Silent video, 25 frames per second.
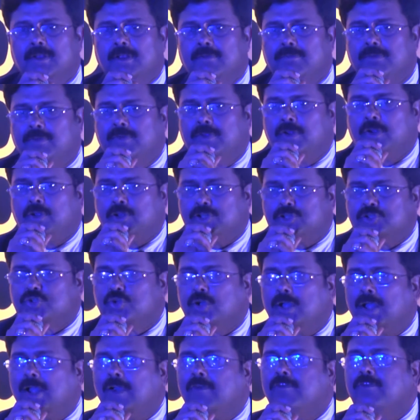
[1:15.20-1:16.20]
we will
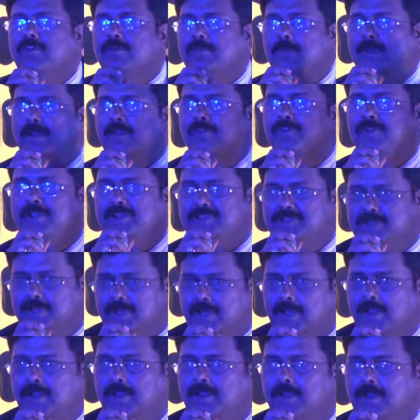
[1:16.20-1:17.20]
also have
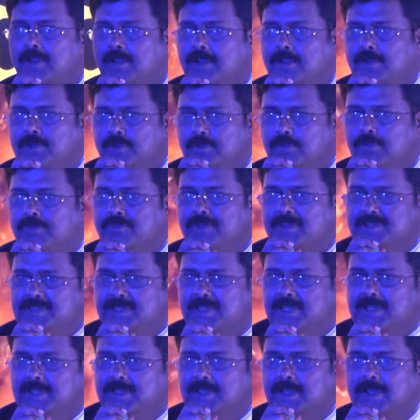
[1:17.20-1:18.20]
manufacturing, uh, you know,
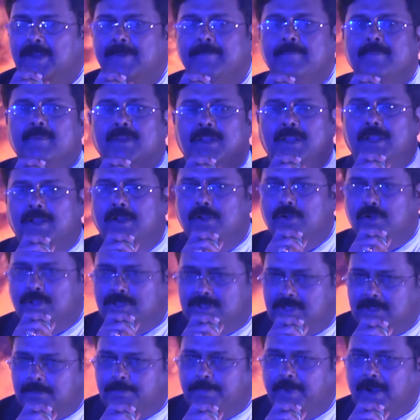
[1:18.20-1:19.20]
facility in
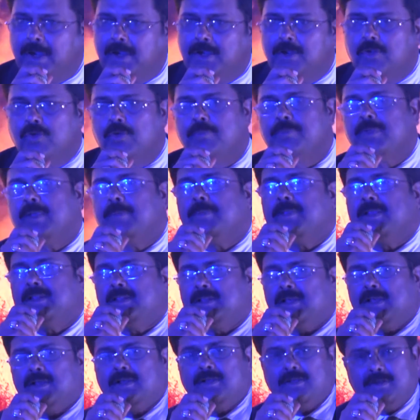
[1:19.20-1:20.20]
northern part or maybe in
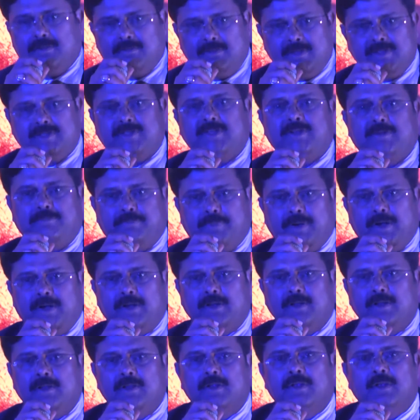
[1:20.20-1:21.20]
the western part.
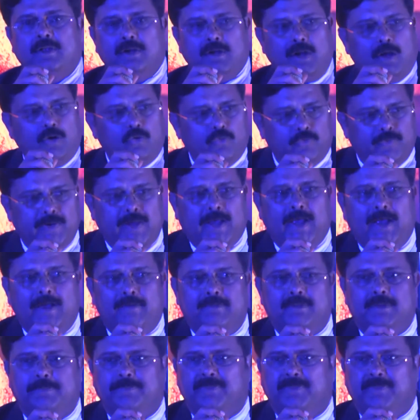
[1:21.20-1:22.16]
Now we have the